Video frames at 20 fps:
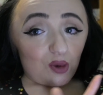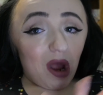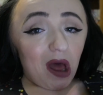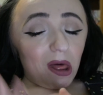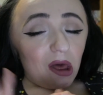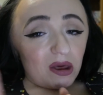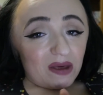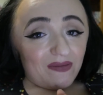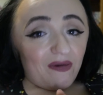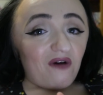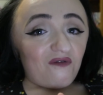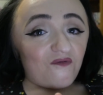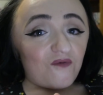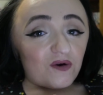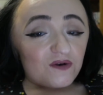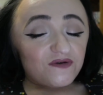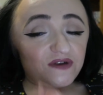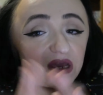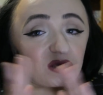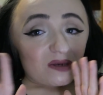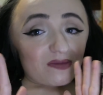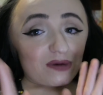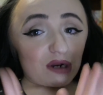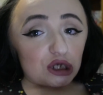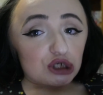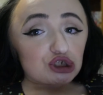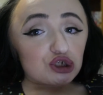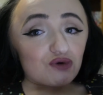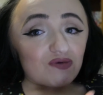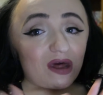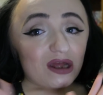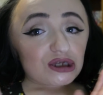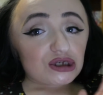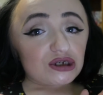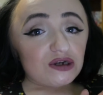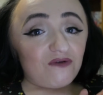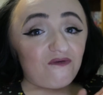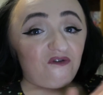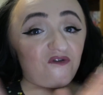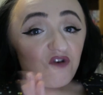well. I only bought four things. I'm gonna show that to
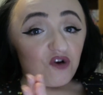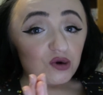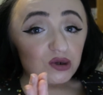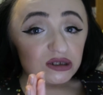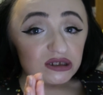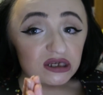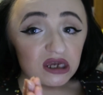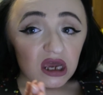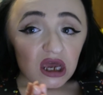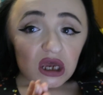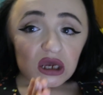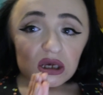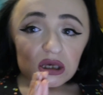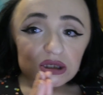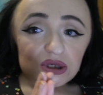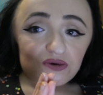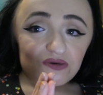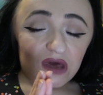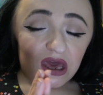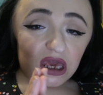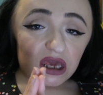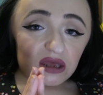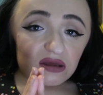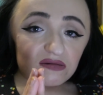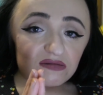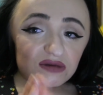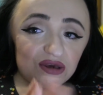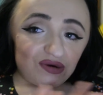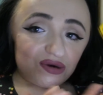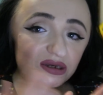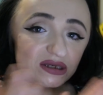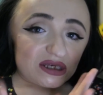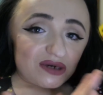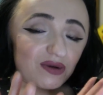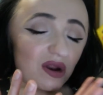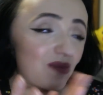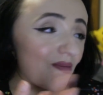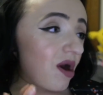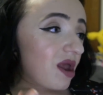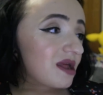you first so that you can see
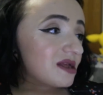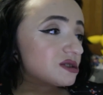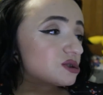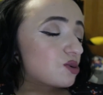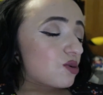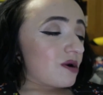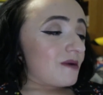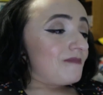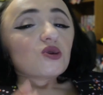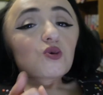what I bought in store.